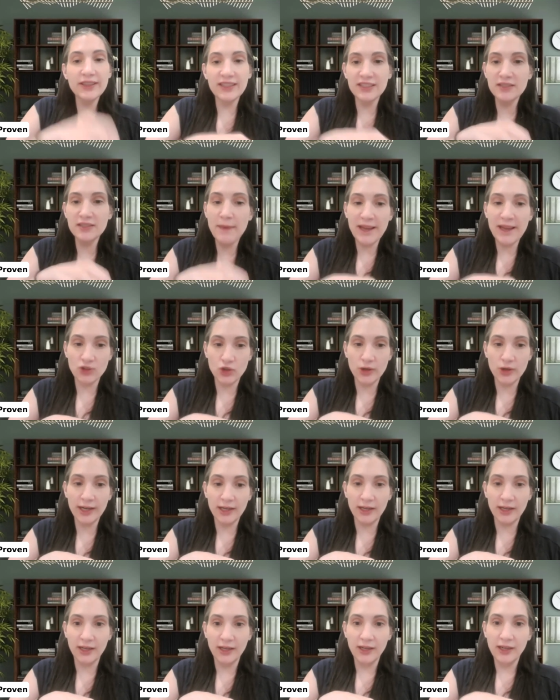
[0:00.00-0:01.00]
this
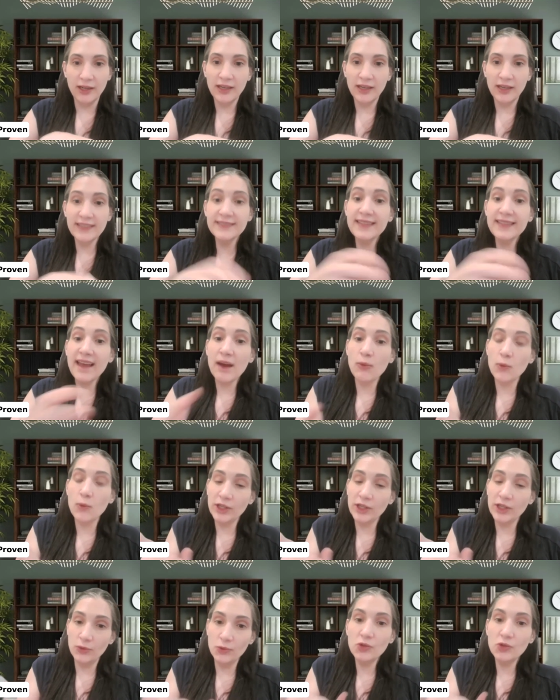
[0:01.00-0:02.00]
metric. Is that what
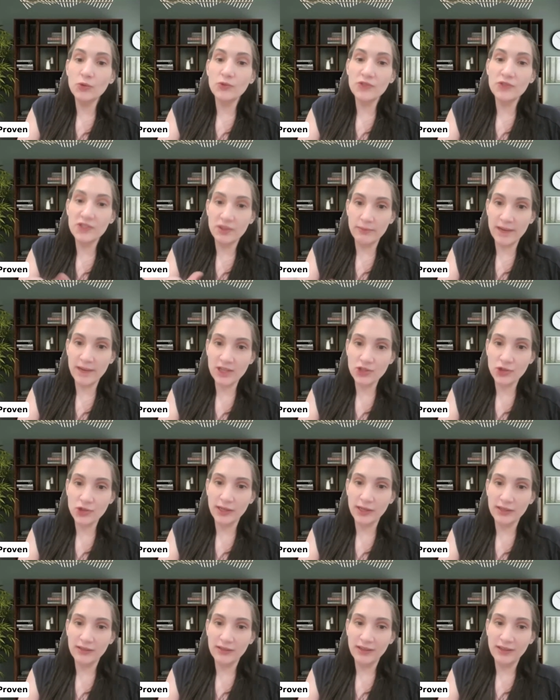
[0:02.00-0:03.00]
you use to measure
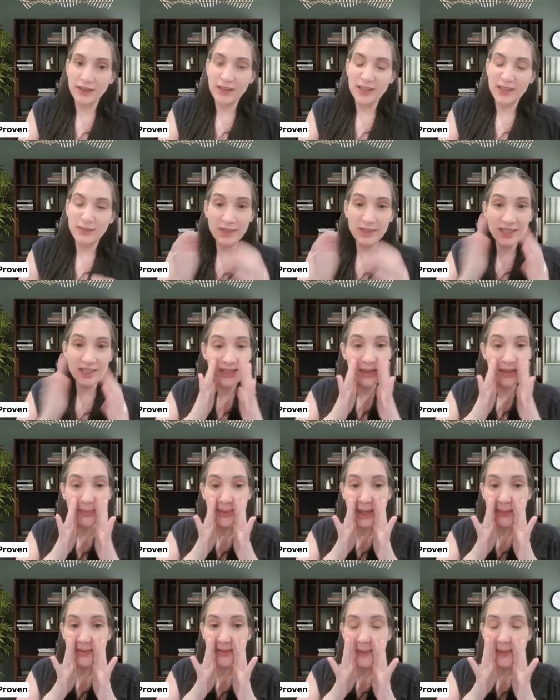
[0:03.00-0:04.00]
it? Because
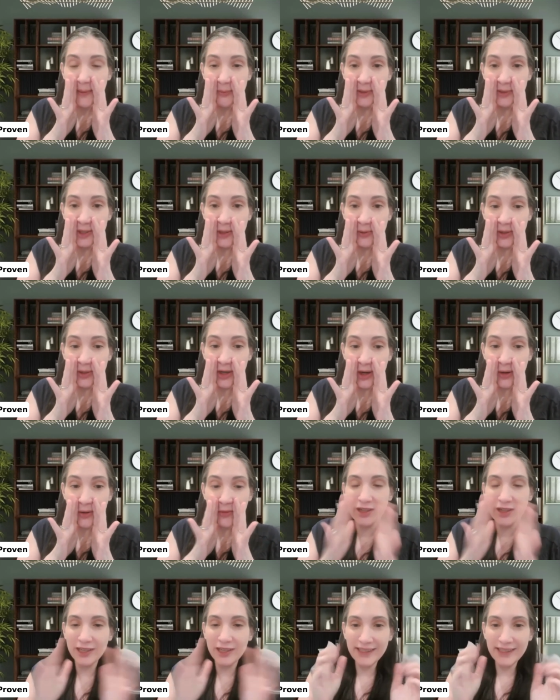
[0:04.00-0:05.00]
sometimes people don't know
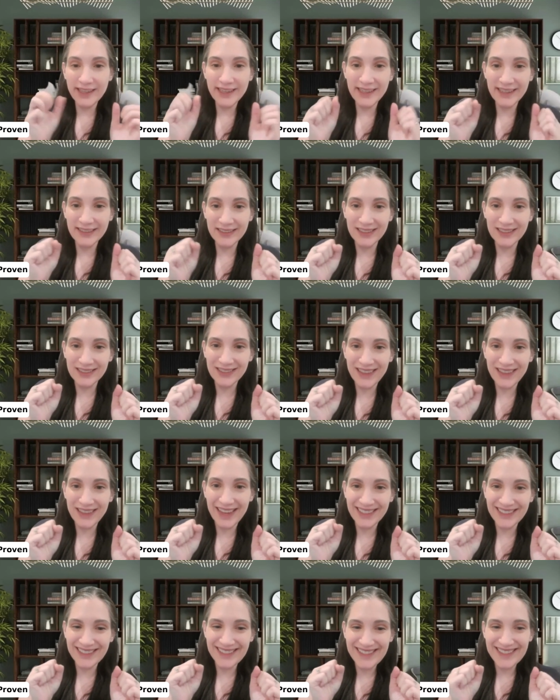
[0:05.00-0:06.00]
and they need a little
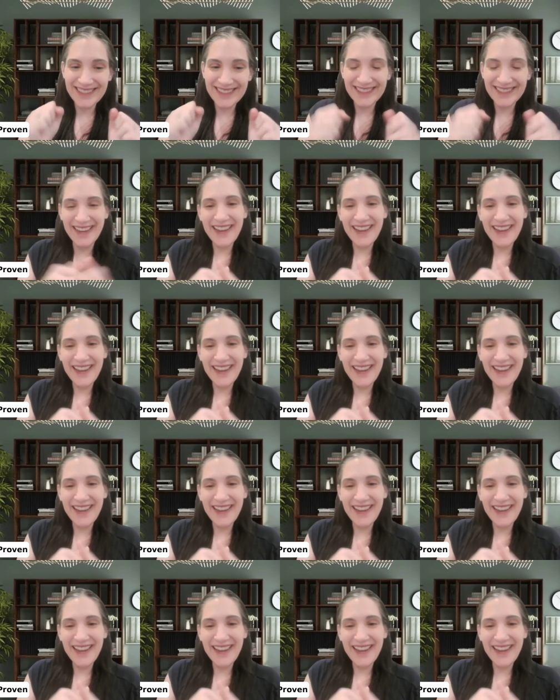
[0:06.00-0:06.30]
guidance.